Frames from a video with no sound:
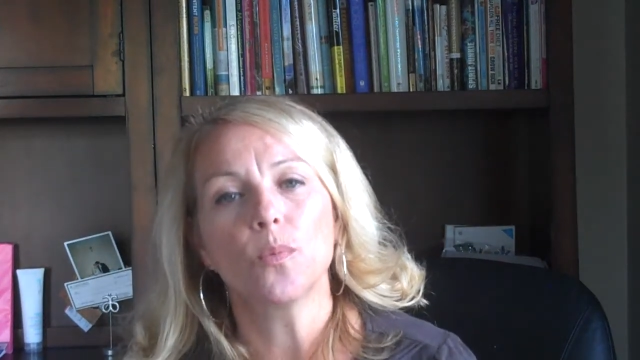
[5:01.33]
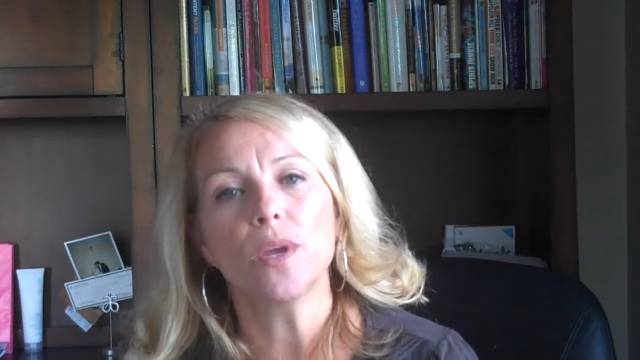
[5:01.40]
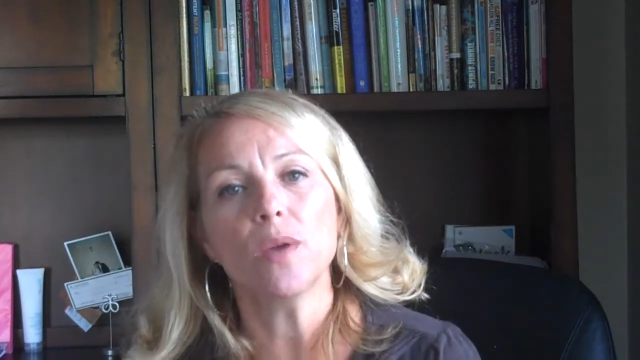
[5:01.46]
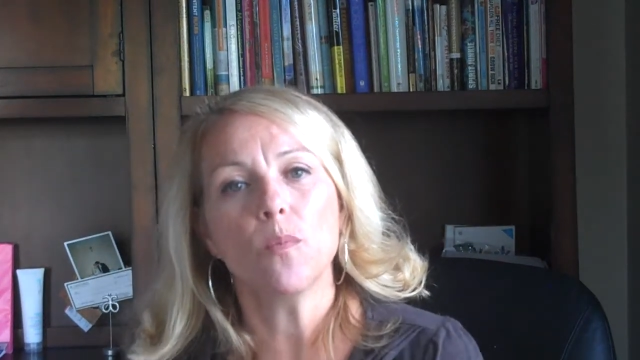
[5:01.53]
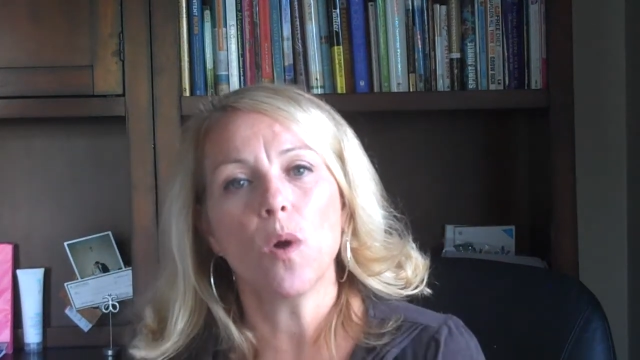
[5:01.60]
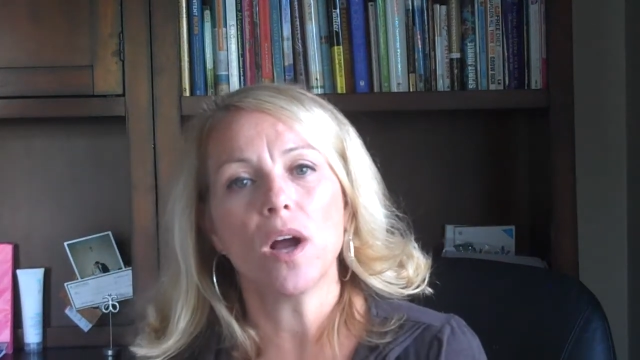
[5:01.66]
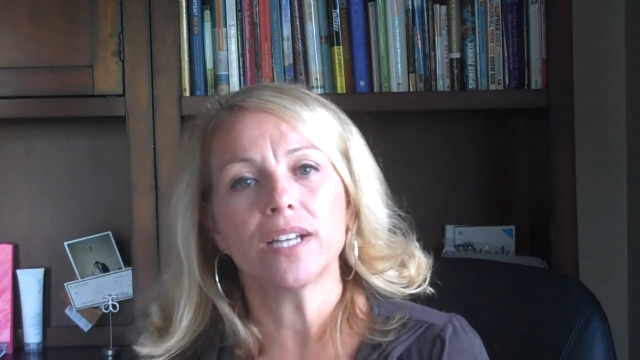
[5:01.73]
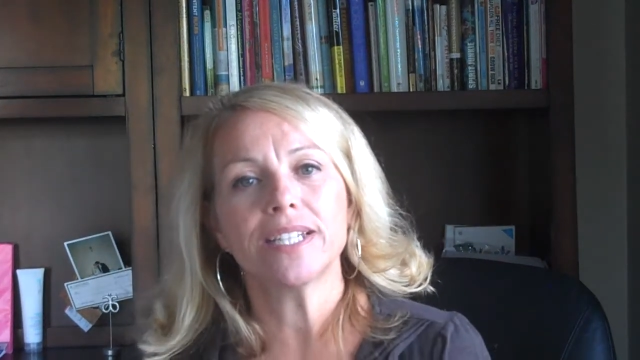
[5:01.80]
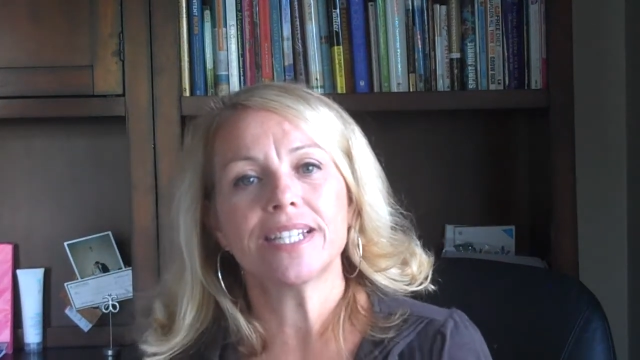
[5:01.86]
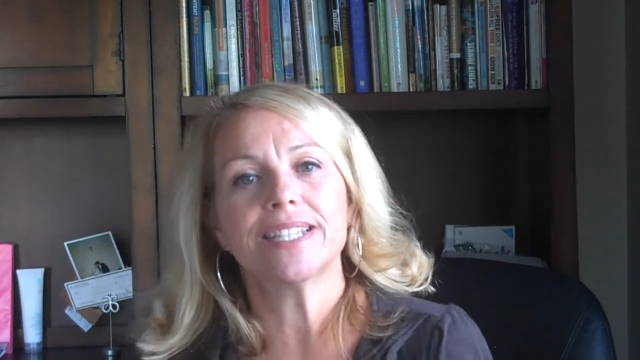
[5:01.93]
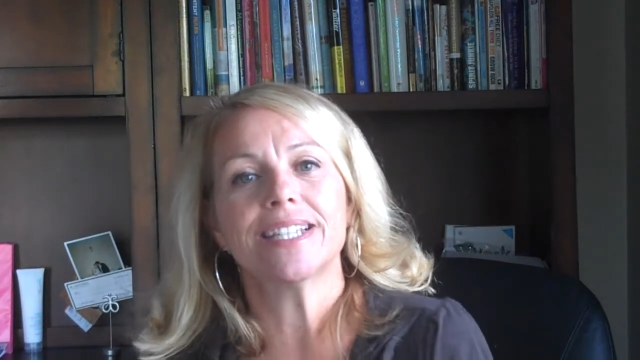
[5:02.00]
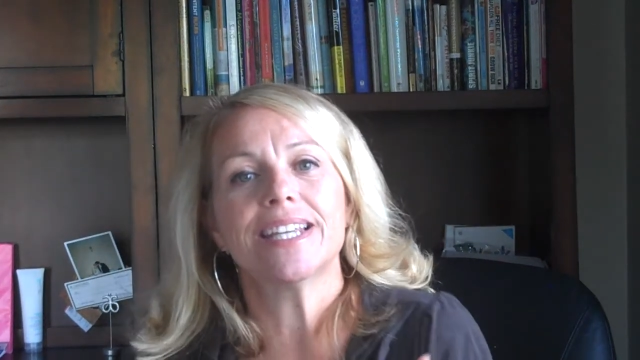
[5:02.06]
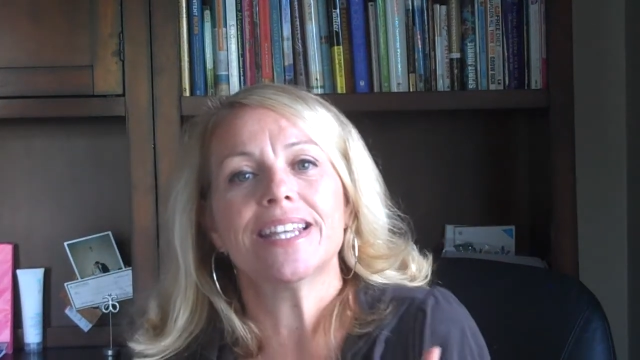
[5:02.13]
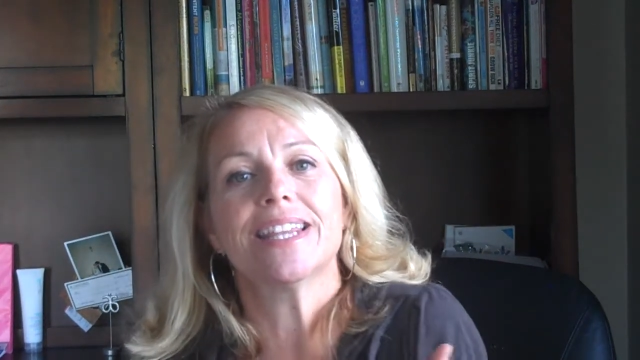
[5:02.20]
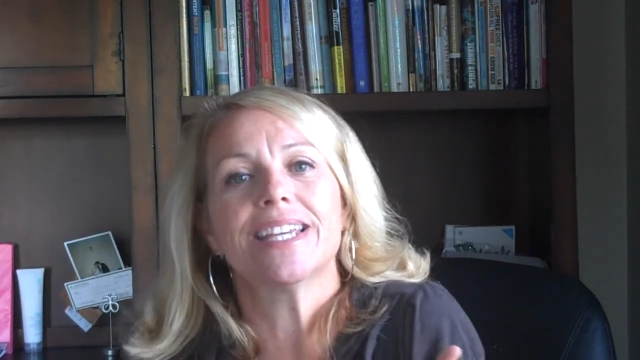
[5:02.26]
We want to
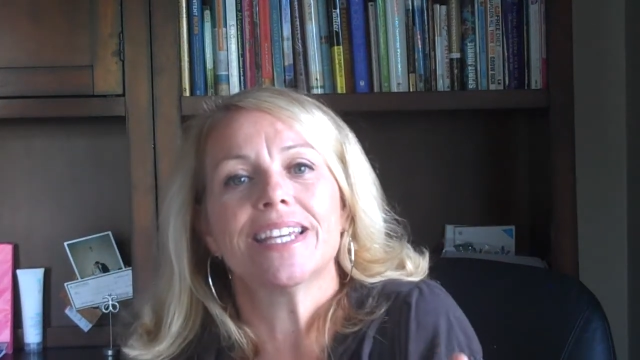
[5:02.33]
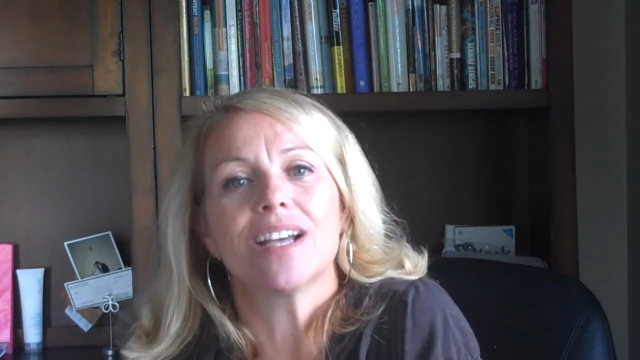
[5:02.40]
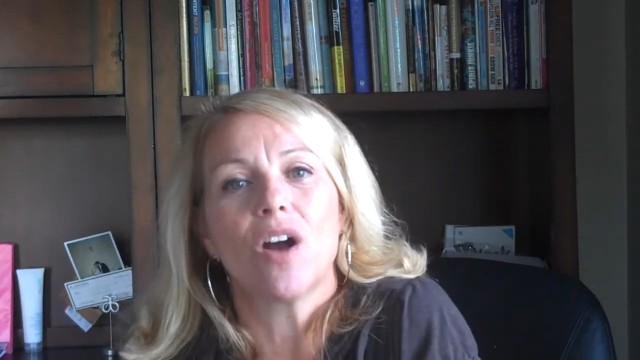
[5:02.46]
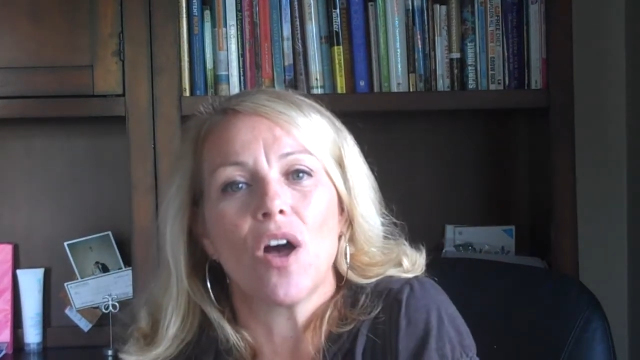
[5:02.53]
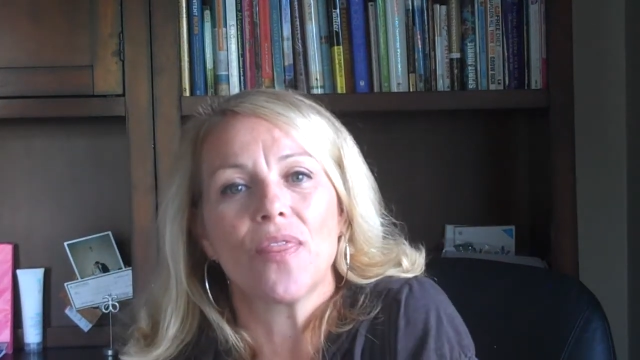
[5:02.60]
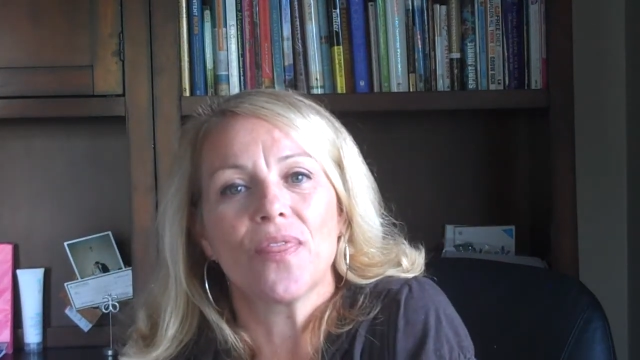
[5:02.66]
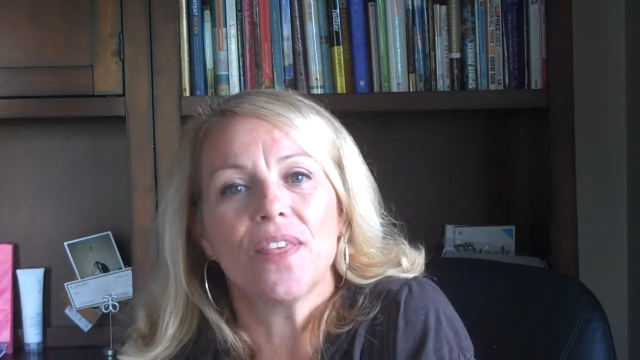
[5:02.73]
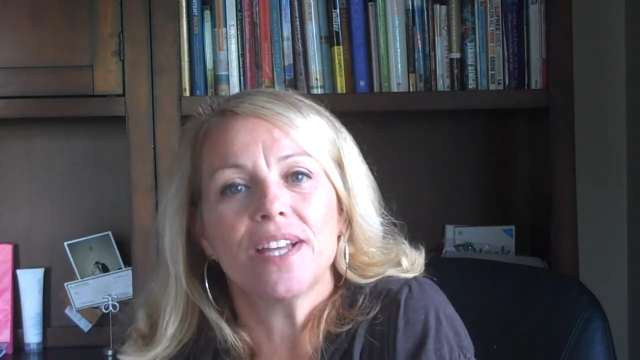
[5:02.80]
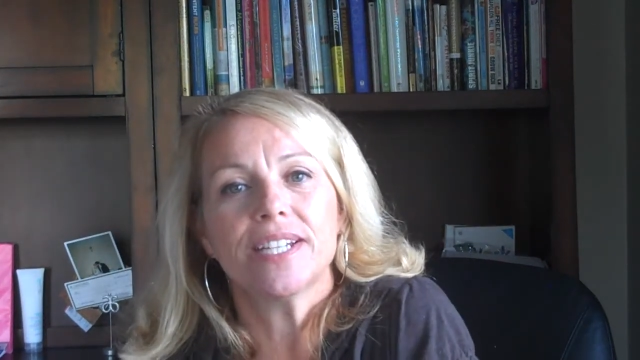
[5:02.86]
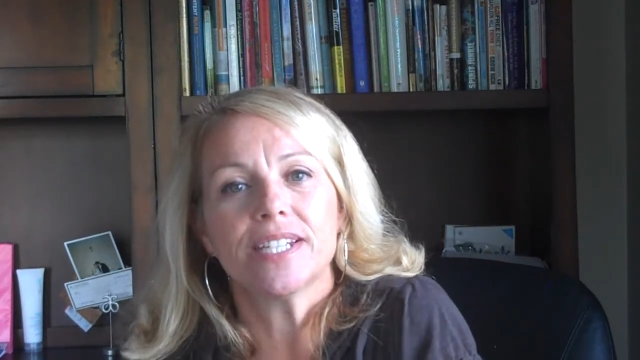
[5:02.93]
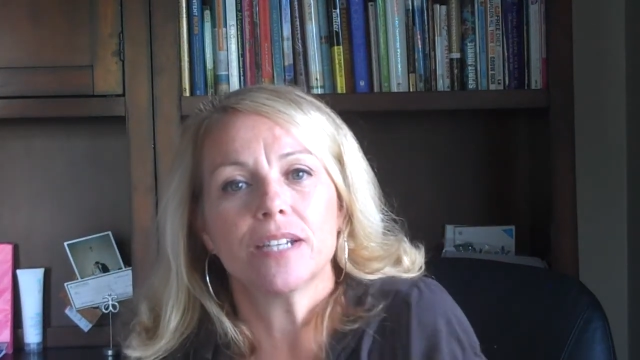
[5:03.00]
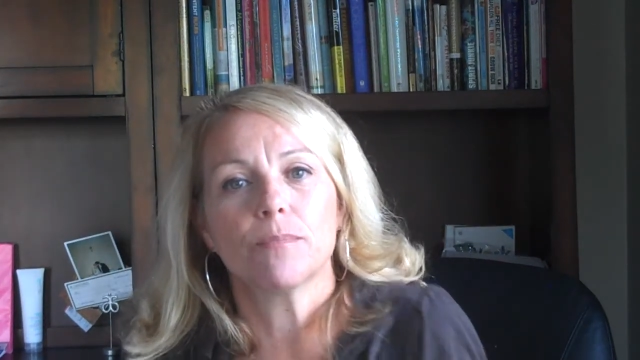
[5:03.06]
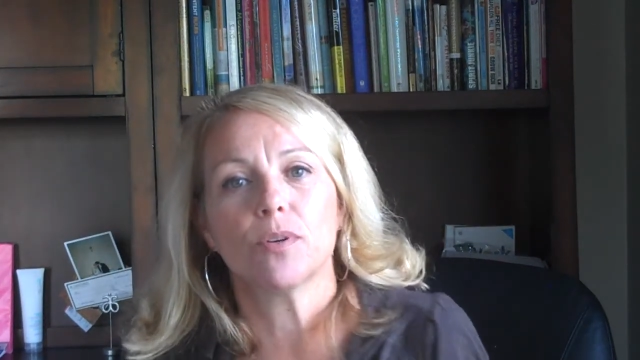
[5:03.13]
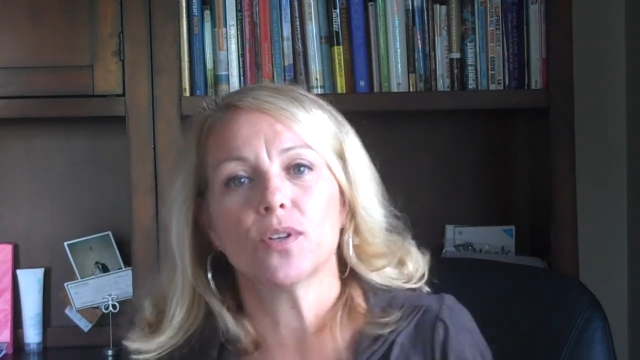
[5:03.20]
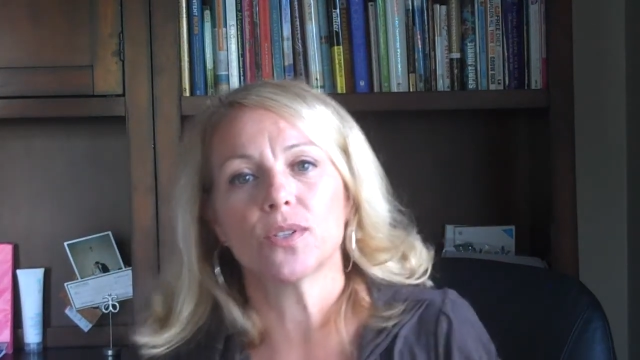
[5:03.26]
see the
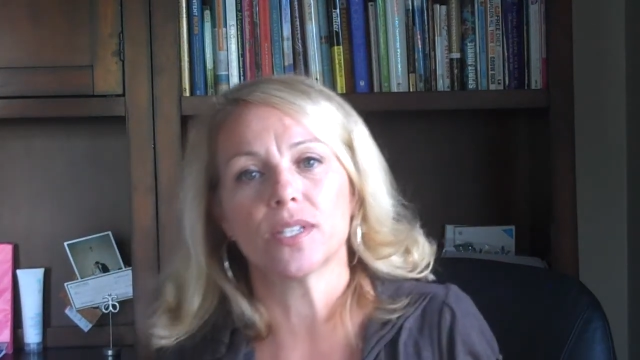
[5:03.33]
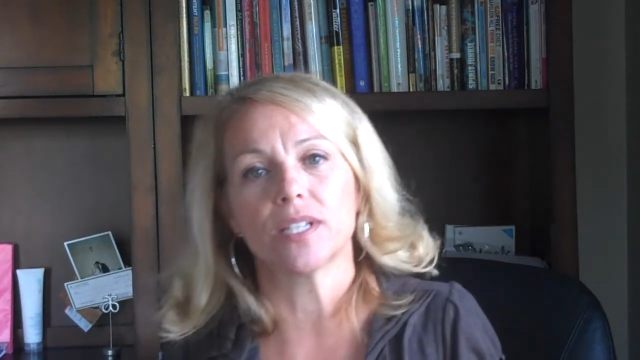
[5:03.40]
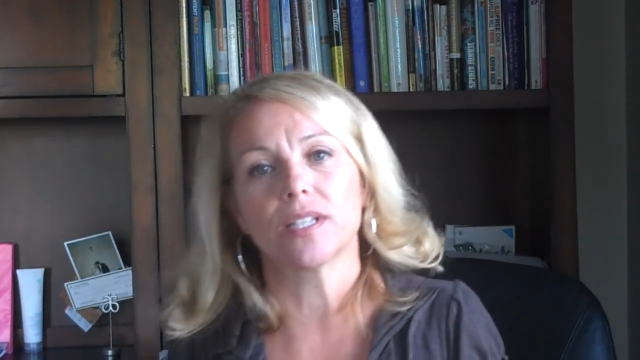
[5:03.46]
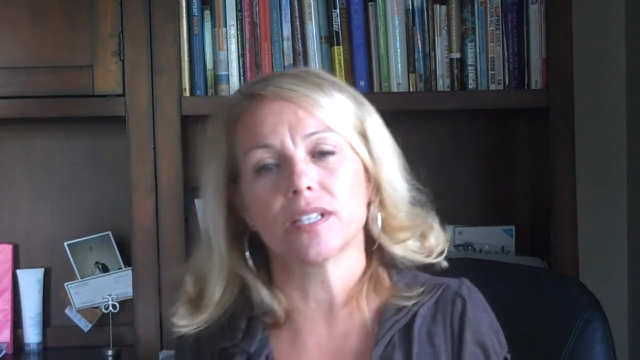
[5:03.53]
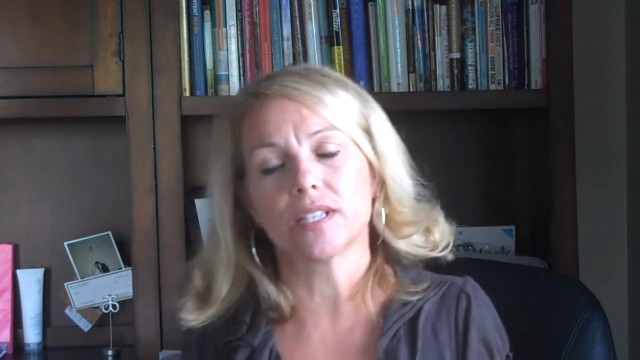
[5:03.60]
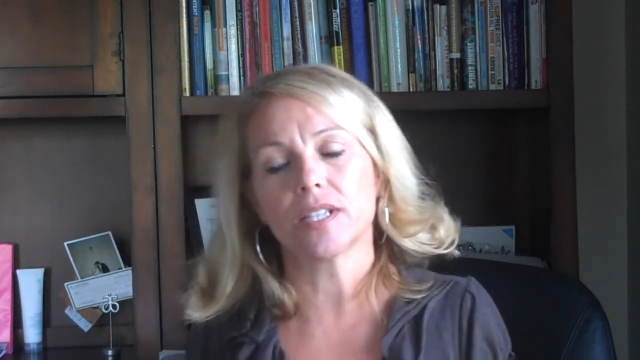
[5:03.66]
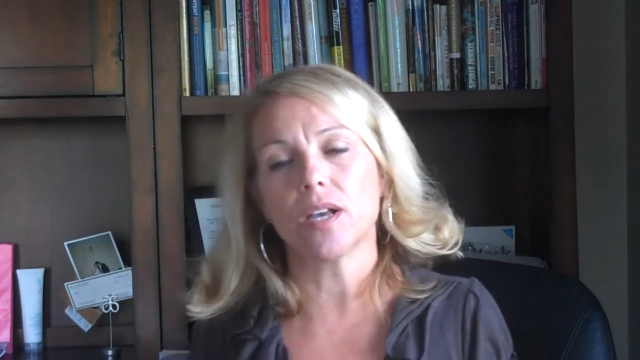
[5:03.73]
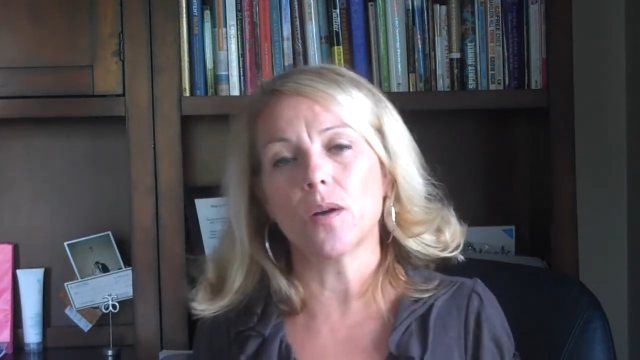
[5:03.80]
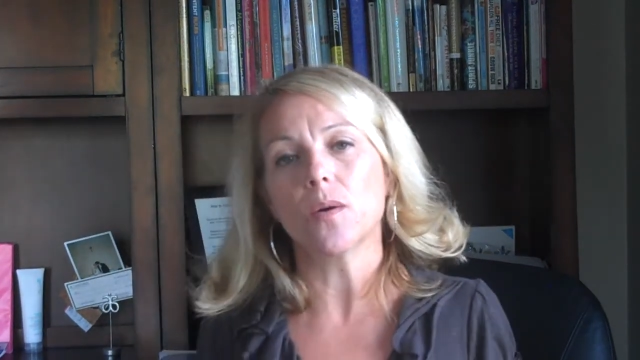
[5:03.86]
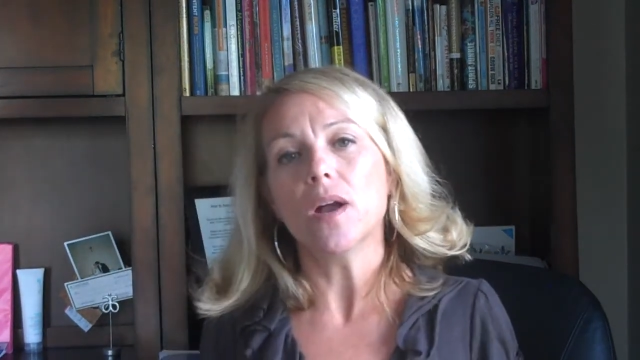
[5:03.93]
authentic person. So